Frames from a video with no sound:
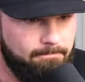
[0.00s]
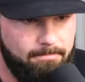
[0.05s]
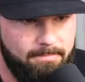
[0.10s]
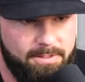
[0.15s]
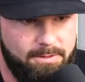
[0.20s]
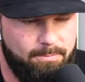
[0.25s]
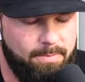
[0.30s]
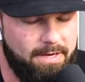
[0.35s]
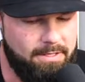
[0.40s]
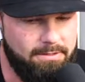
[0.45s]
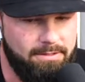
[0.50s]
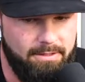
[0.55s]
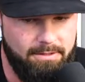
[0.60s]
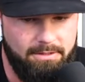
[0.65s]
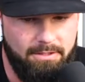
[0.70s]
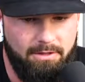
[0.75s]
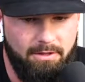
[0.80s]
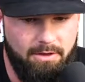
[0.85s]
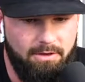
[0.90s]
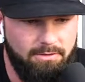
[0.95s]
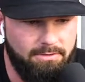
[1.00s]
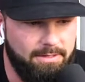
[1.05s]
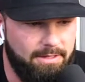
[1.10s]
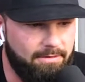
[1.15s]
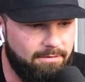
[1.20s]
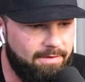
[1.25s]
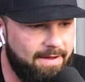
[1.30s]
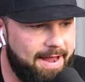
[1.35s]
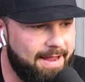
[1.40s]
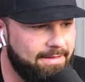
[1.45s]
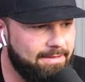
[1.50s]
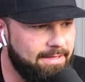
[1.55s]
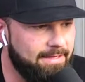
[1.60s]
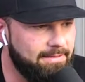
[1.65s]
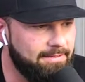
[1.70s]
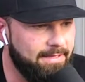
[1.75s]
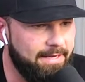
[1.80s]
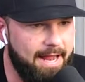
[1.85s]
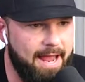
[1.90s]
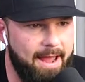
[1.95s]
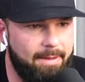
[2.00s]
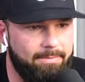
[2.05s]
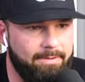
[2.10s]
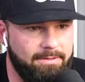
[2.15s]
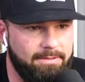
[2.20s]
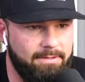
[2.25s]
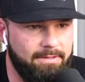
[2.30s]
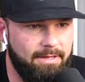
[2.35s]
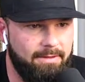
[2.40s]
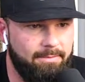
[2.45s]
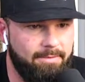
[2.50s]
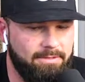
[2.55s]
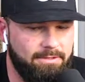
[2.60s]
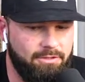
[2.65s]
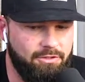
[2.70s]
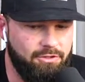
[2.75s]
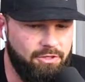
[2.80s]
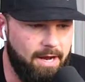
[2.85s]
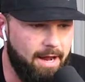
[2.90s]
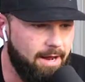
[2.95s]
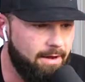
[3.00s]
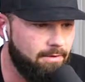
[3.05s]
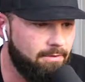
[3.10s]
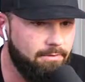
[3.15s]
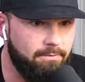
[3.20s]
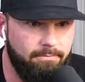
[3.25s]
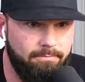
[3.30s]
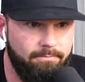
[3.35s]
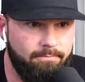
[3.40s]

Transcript: especially to those that have had things that happened to them as a child,